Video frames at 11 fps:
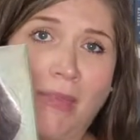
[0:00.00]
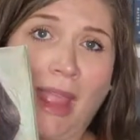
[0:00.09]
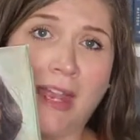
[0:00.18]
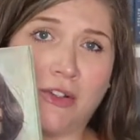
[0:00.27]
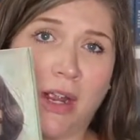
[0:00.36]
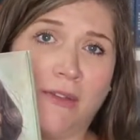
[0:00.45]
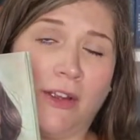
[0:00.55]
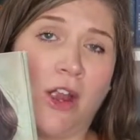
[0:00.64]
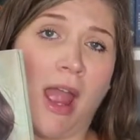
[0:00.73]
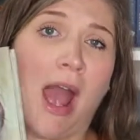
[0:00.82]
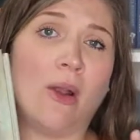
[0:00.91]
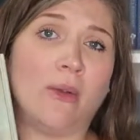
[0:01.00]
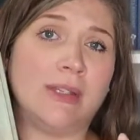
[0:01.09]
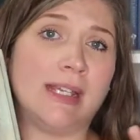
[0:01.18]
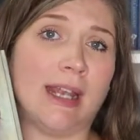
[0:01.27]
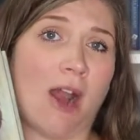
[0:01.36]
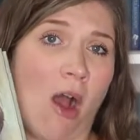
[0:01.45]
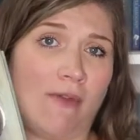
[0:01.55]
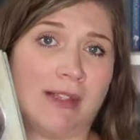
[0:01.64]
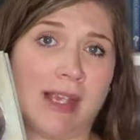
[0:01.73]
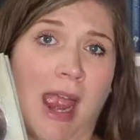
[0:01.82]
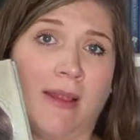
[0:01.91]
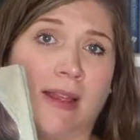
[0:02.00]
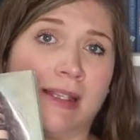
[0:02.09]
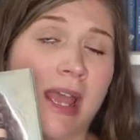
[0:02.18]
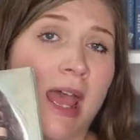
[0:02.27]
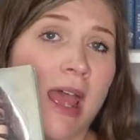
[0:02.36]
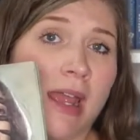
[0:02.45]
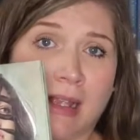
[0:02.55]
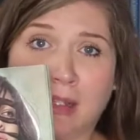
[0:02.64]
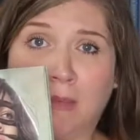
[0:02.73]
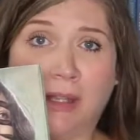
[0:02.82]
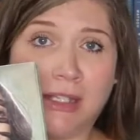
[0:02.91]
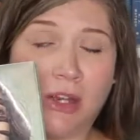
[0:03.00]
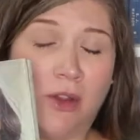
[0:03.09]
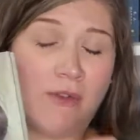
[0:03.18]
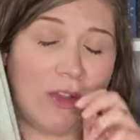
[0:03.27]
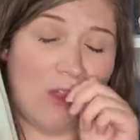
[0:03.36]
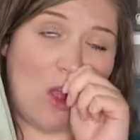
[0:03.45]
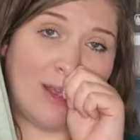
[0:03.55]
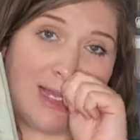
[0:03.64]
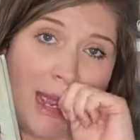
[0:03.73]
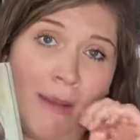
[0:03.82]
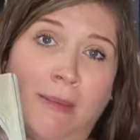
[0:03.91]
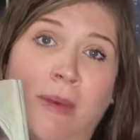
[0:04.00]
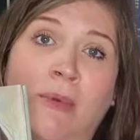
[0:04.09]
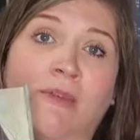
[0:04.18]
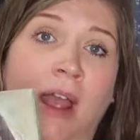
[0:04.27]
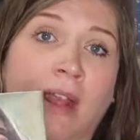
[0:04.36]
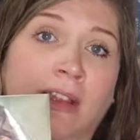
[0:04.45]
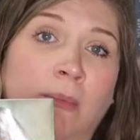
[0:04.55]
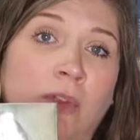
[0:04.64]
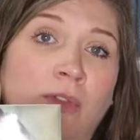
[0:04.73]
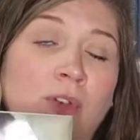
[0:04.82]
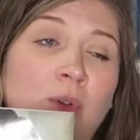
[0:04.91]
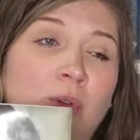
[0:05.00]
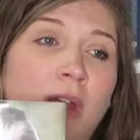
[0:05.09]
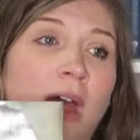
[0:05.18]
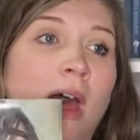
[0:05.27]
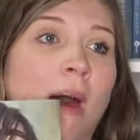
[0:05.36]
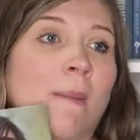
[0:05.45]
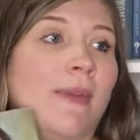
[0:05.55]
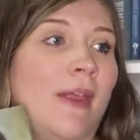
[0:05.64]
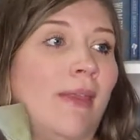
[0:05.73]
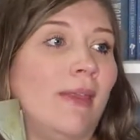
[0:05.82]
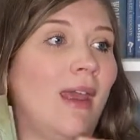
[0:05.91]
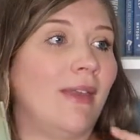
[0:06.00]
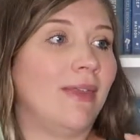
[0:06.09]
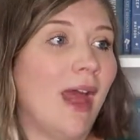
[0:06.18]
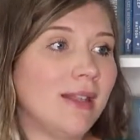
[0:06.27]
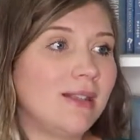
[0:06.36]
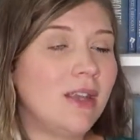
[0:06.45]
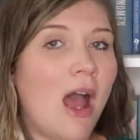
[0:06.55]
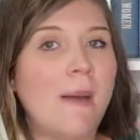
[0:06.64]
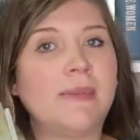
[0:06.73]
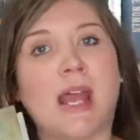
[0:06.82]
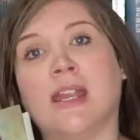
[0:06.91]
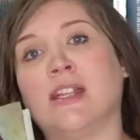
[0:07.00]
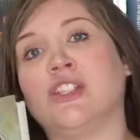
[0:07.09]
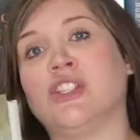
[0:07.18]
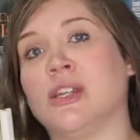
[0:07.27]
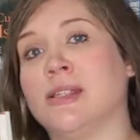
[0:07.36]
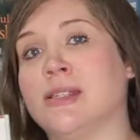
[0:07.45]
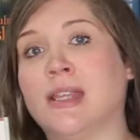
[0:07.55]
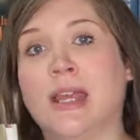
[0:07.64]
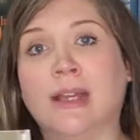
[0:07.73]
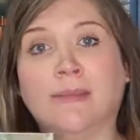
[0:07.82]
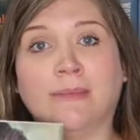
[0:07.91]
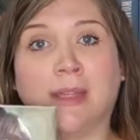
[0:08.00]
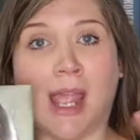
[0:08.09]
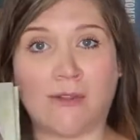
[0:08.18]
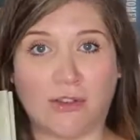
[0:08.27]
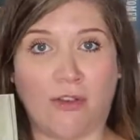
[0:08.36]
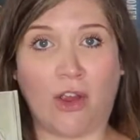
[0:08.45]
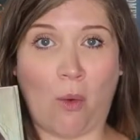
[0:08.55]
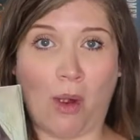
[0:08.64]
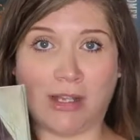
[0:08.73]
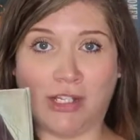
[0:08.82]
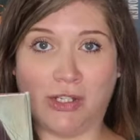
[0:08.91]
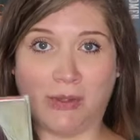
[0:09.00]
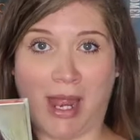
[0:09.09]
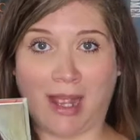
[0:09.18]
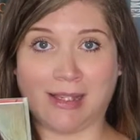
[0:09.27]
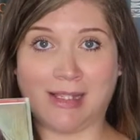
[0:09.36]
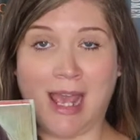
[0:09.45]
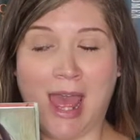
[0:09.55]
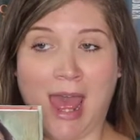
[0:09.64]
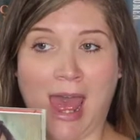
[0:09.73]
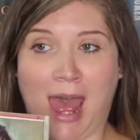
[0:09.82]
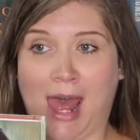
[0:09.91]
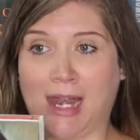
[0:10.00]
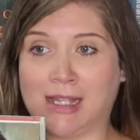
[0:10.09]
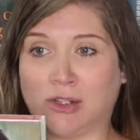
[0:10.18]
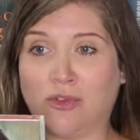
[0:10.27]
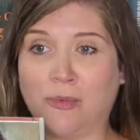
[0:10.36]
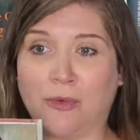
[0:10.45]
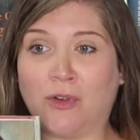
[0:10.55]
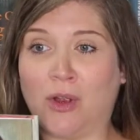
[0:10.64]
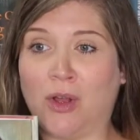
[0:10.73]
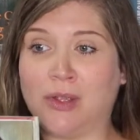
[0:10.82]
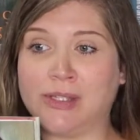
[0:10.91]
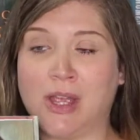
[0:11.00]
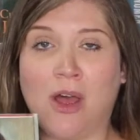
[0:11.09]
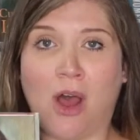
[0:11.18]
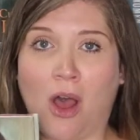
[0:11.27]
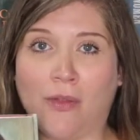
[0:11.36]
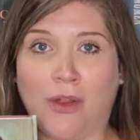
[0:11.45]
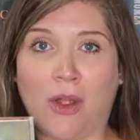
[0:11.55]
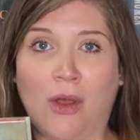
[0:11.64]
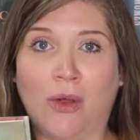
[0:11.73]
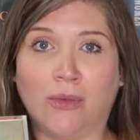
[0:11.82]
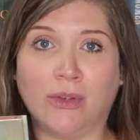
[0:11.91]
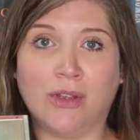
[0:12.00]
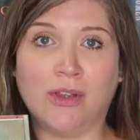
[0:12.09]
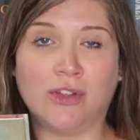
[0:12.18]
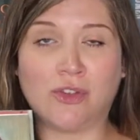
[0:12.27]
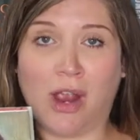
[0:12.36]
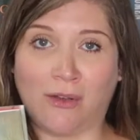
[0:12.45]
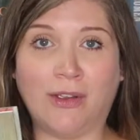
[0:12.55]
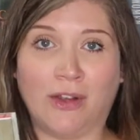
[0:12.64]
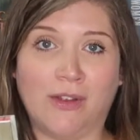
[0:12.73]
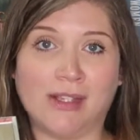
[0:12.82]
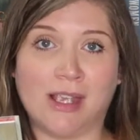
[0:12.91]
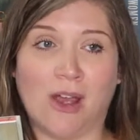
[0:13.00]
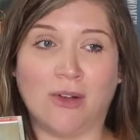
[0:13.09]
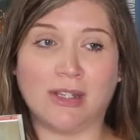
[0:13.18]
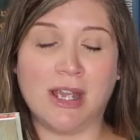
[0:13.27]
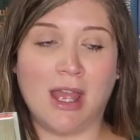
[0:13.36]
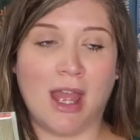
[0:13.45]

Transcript: I'm trying to figure out how to get off this island, because the military for the longest time had been providing them with food, but then like that stops, and it's just, they have to figure out what to do next. And it's a group of girls on their own trying to figure this out.